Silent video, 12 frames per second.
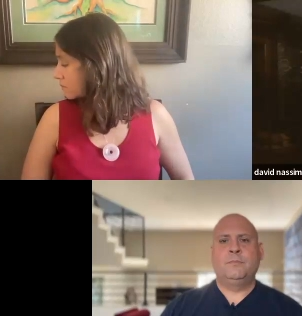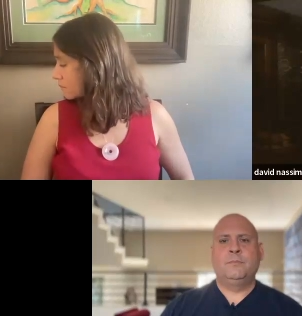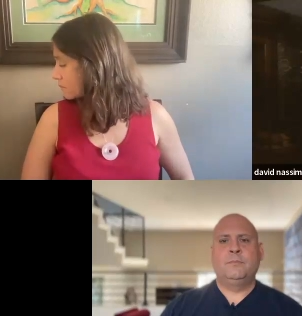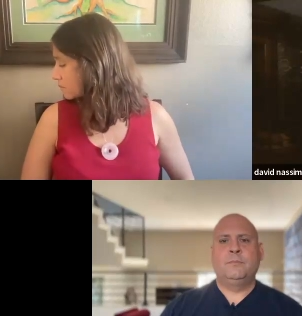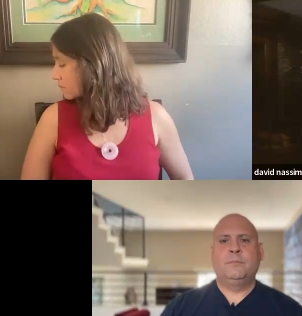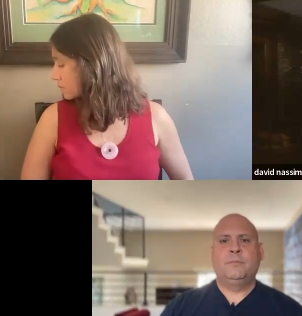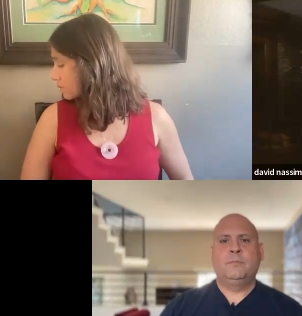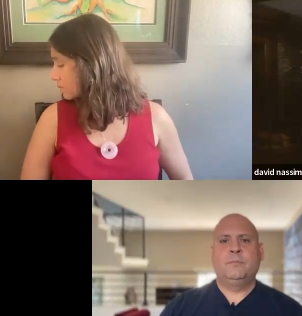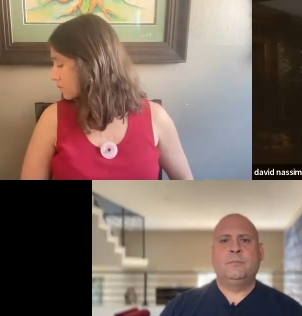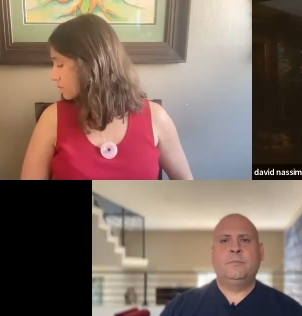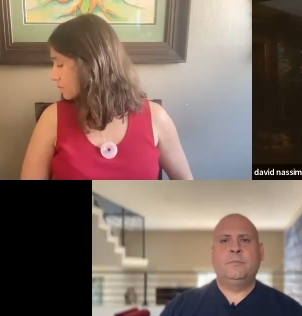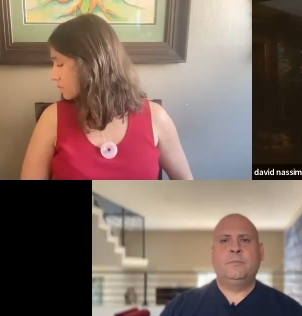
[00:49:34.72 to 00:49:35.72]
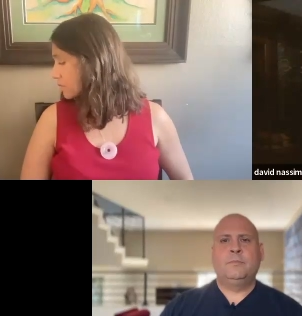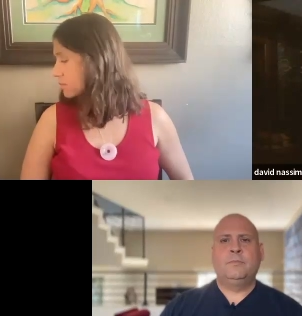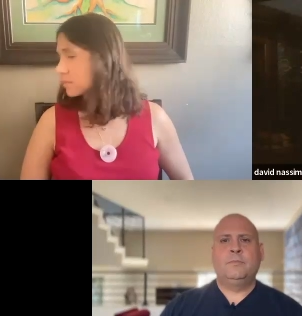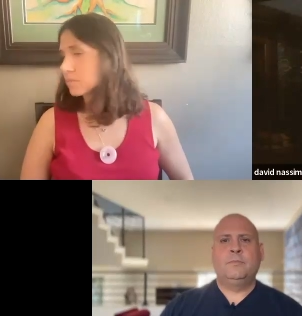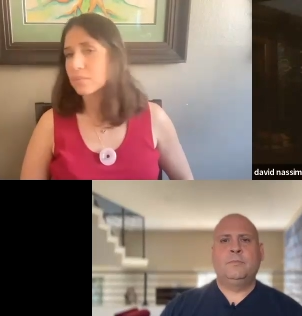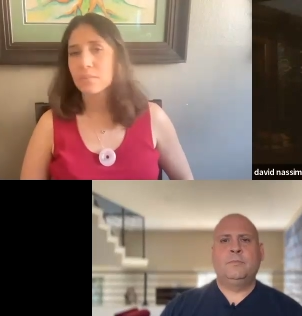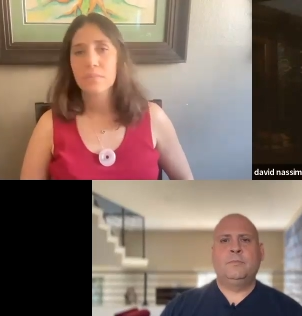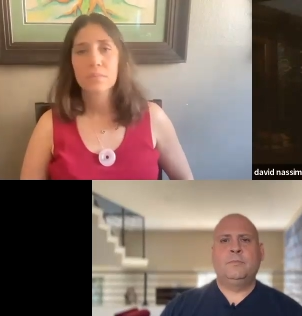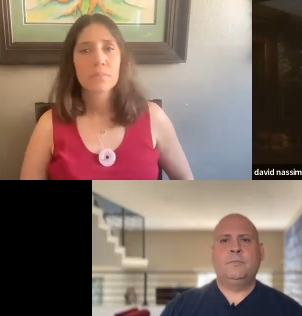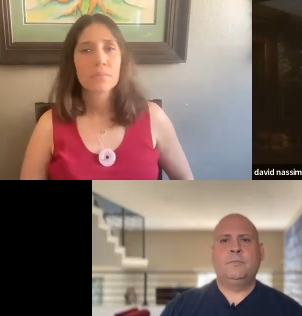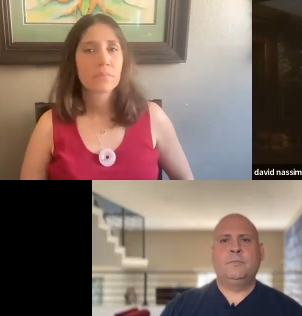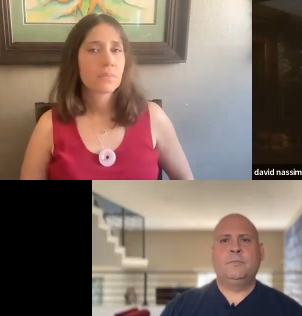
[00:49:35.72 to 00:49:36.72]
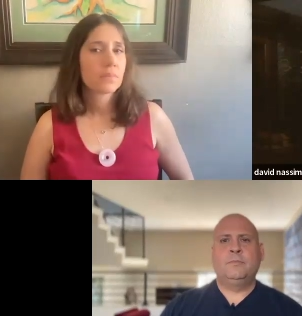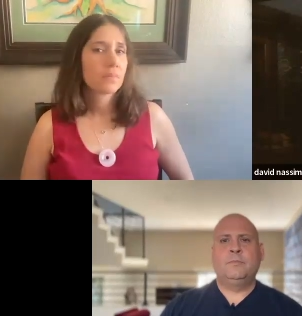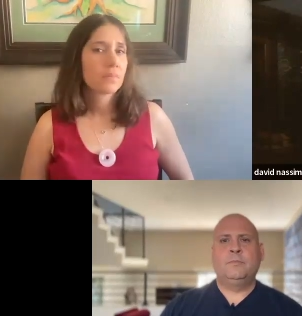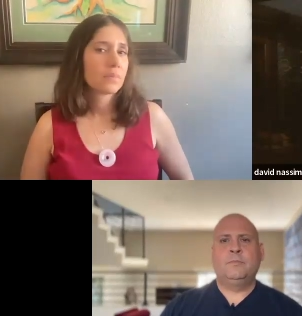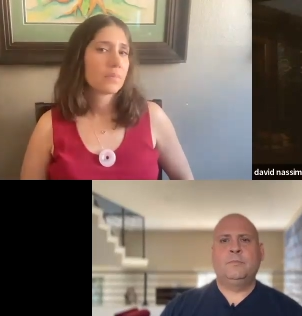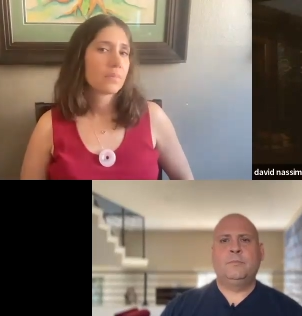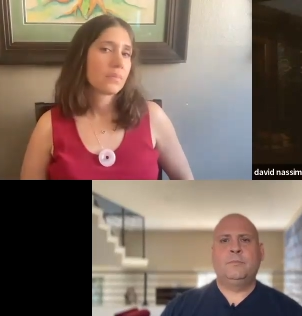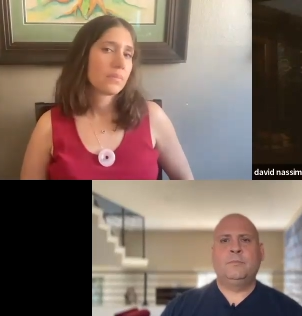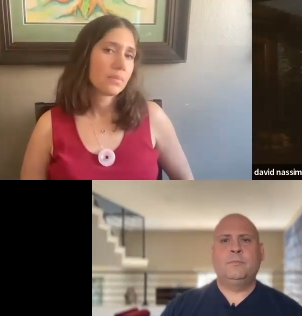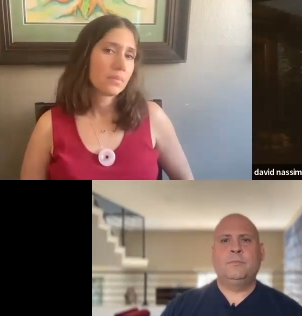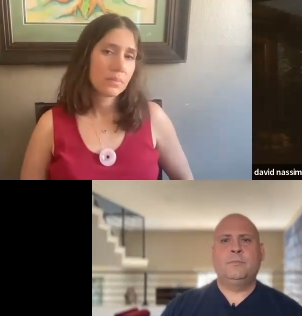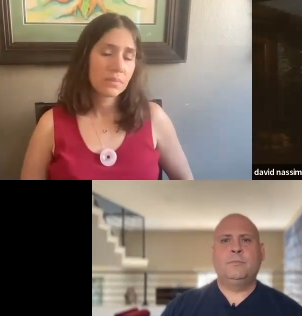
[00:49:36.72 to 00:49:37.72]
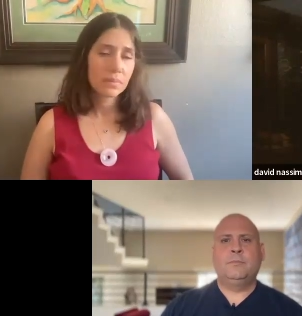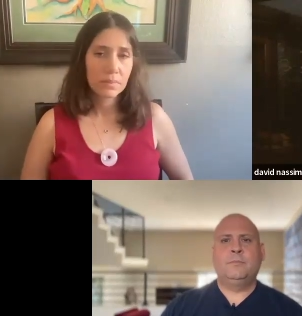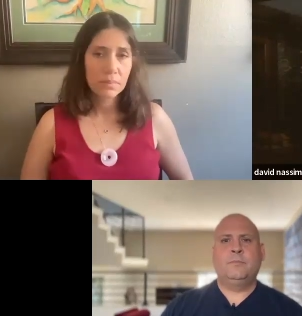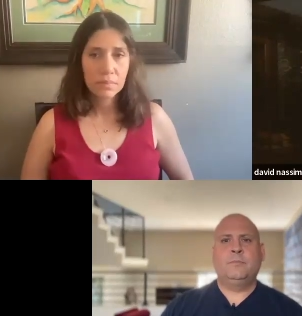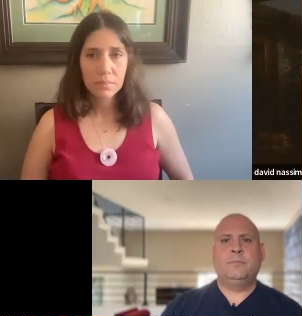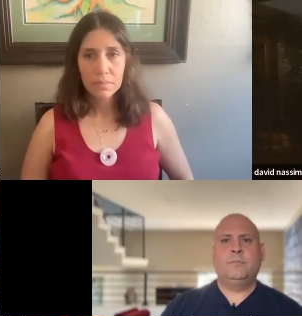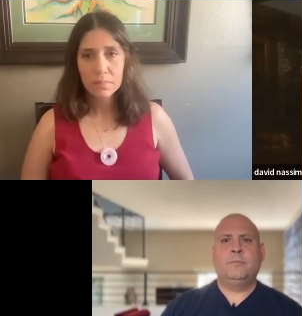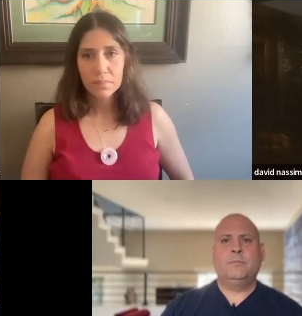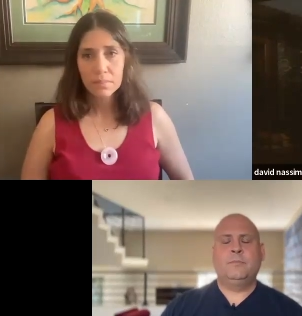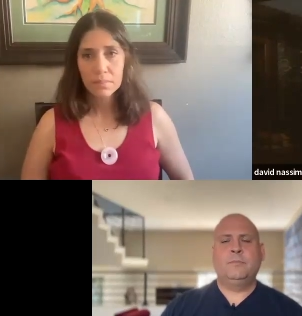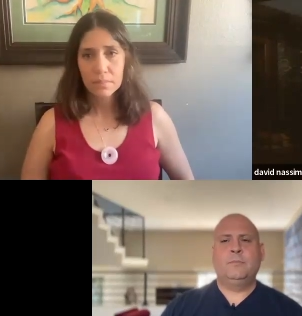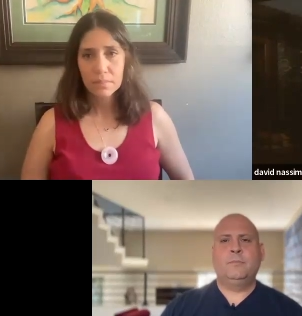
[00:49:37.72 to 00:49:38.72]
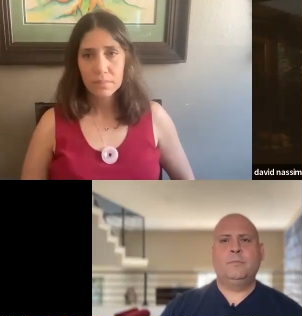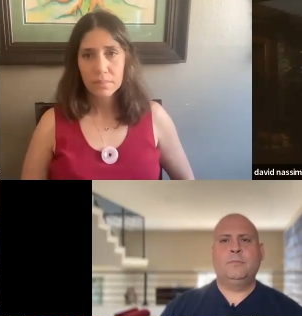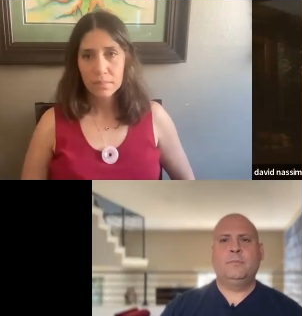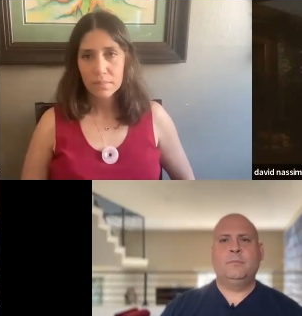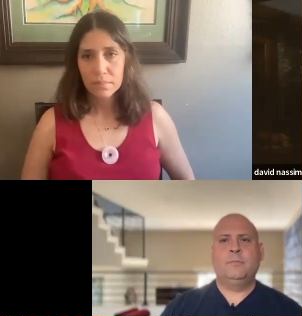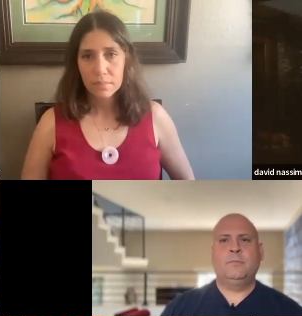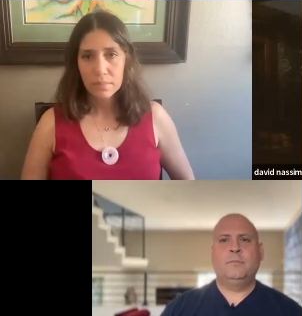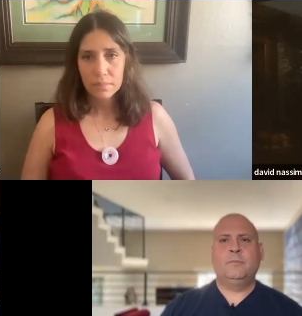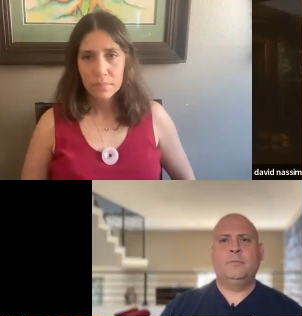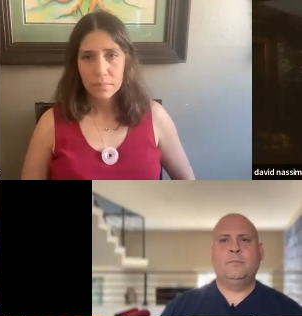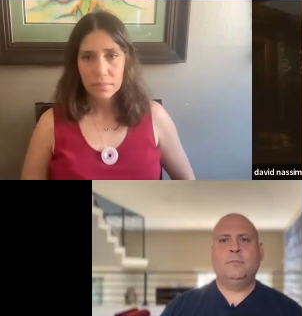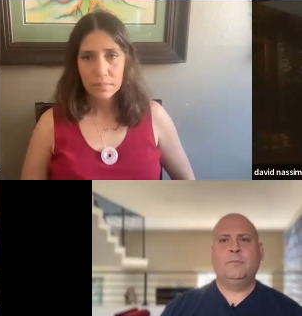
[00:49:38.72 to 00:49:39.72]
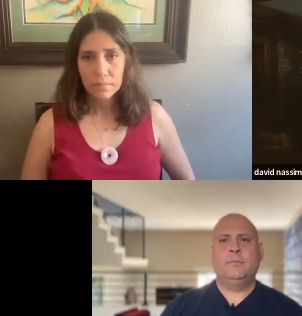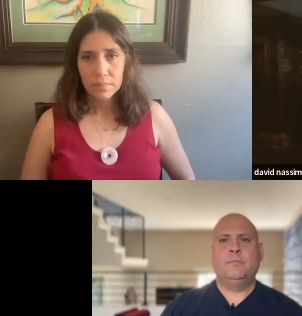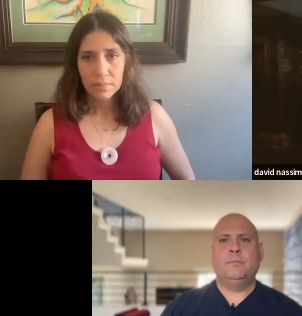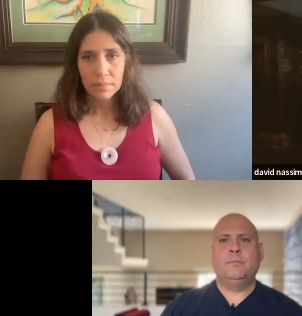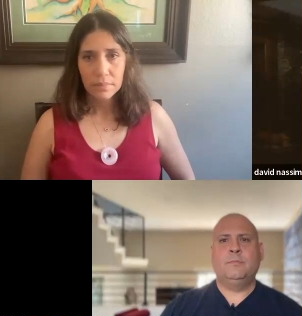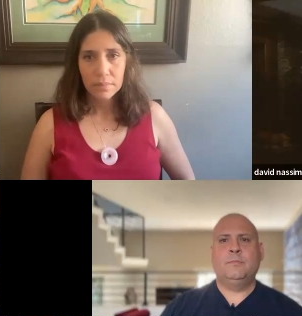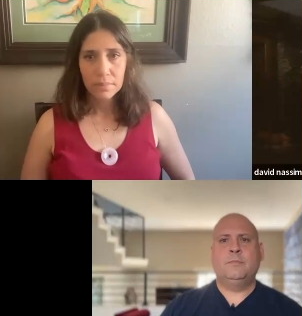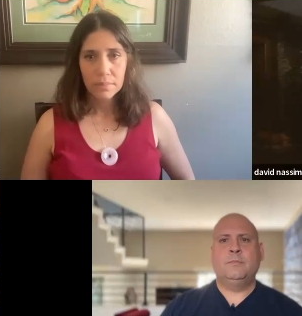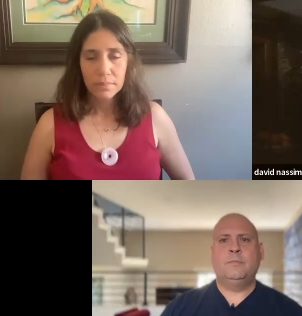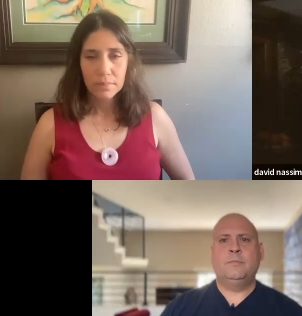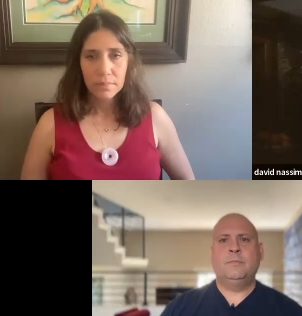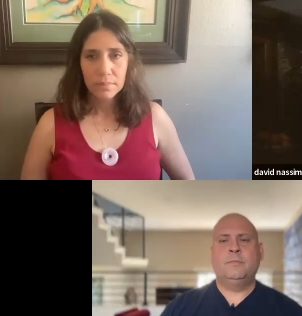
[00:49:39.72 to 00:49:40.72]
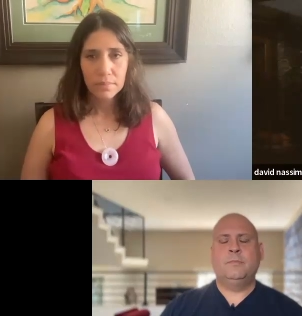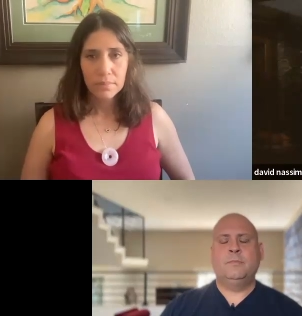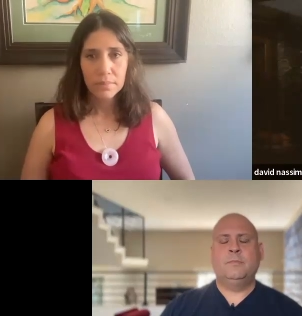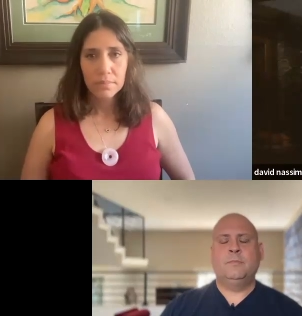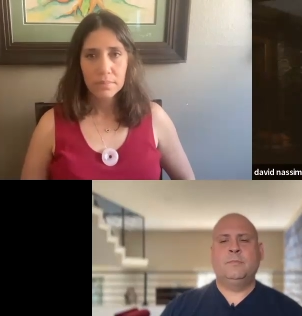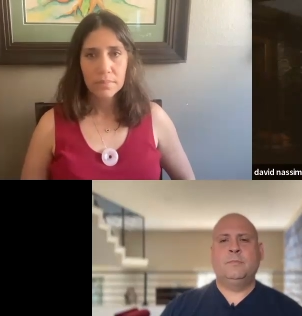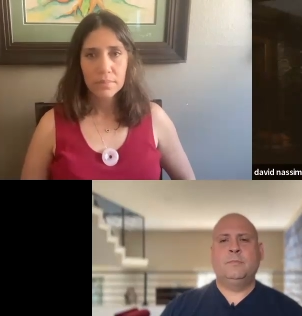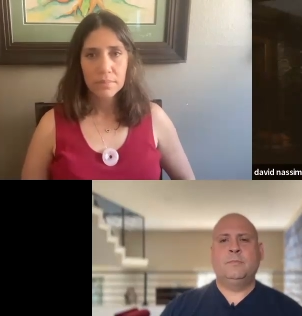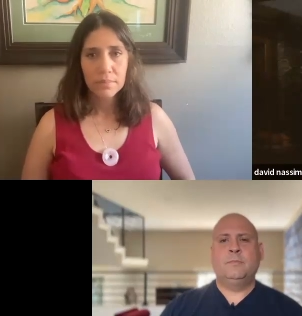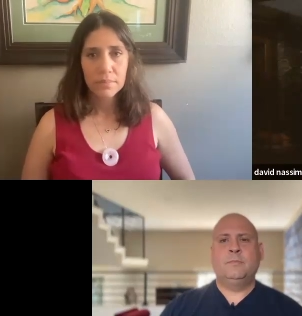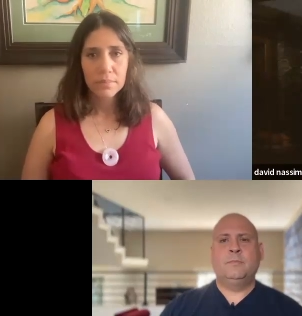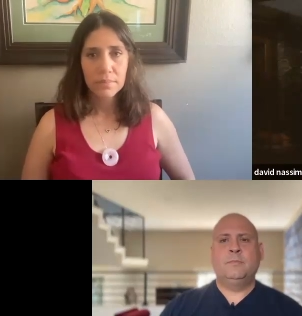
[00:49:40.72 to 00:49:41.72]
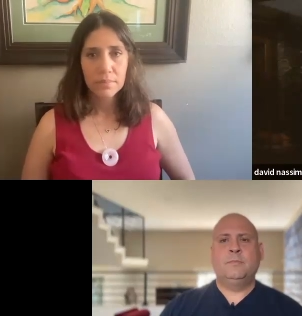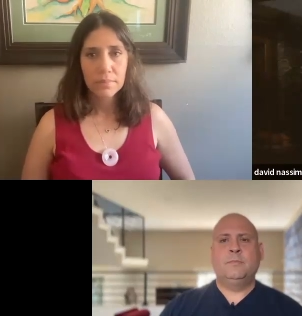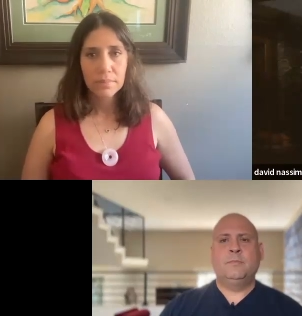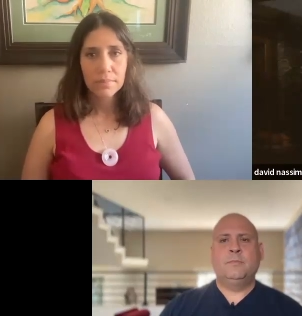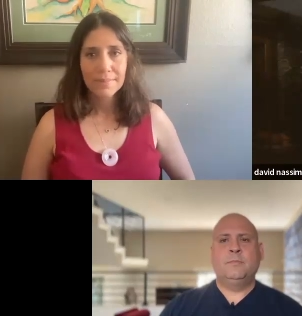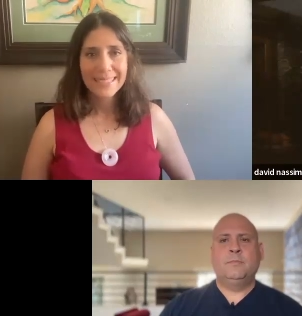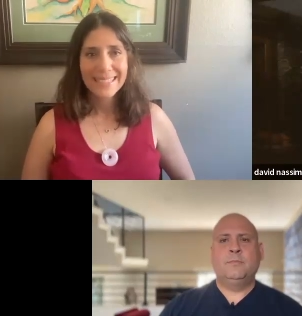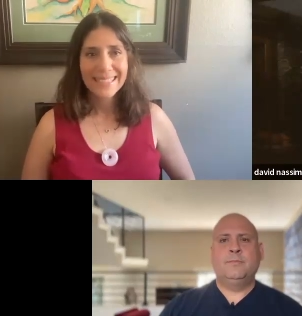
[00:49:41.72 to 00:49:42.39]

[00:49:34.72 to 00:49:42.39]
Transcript: (no one is talking)